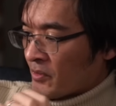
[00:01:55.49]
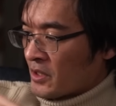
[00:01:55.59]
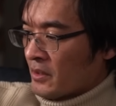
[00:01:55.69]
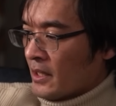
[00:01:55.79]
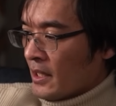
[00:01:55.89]

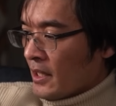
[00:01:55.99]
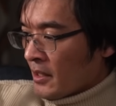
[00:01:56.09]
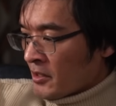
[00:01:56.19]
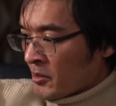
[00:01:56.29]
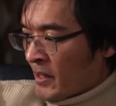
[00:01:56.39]
So
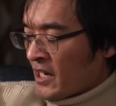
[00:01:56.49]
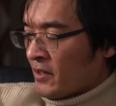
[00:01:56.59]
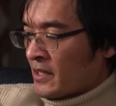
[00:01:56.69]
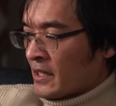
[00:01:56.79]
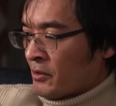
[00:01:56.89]
part of
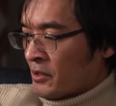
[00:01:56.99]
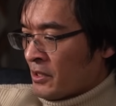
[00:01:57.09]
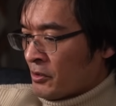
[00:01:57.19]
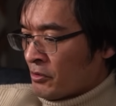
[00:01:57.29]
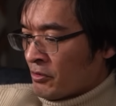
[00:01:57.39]
it is it was, it
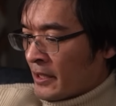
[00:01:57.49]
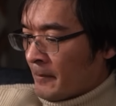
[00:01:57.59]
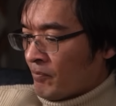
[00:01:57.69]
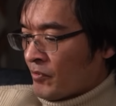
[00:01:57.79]
was um,